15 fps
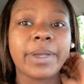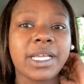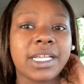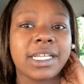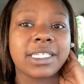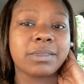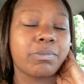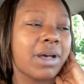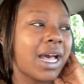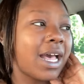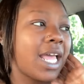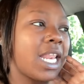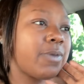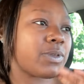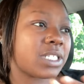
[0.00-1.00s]
because
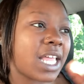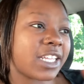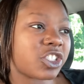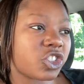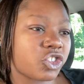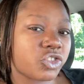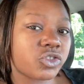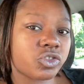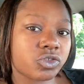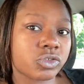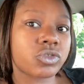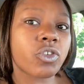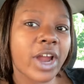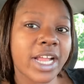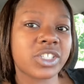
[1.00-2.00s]
mine, it was like
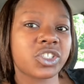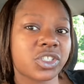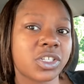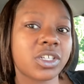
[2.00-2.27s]
scratched